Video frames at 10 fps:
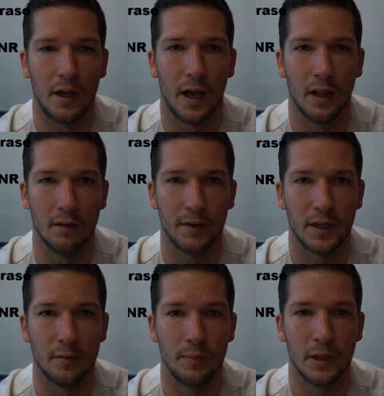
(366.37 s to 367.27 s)

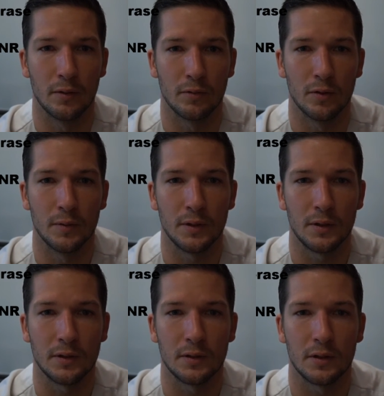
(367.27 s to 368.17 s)
Elevated
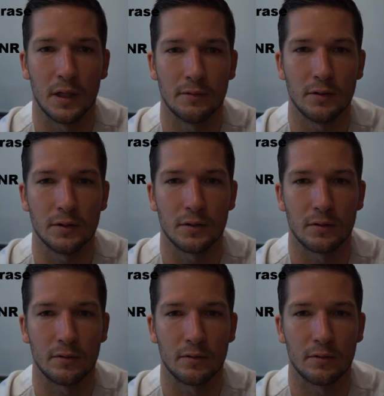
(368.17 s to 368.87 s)
bilirubin levels